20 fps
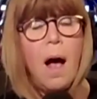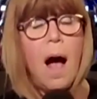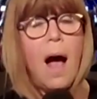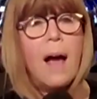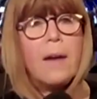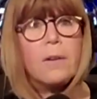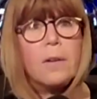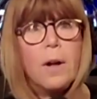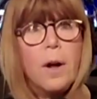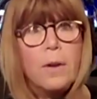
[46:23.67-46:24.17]

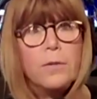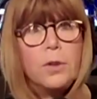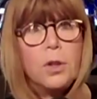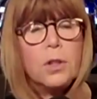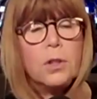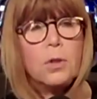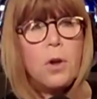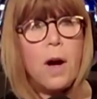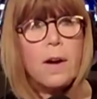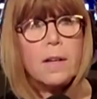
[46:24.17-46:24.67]
I don't know if
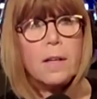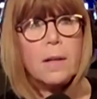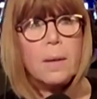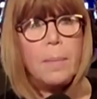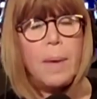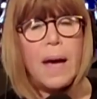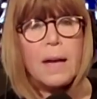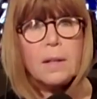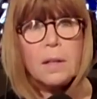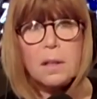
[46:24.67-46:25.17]
she's talking
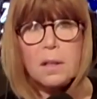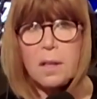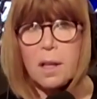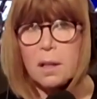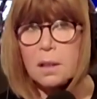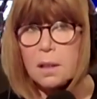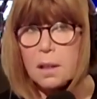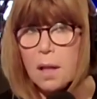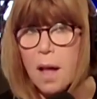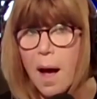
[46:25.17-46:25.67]
about
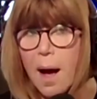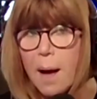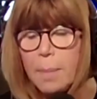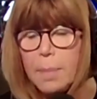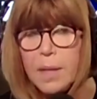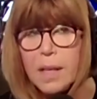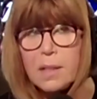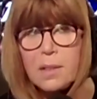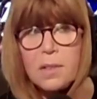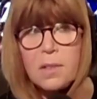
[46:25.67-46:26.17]
the
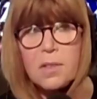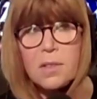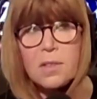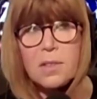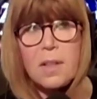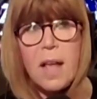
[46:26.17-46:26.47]
lobbyists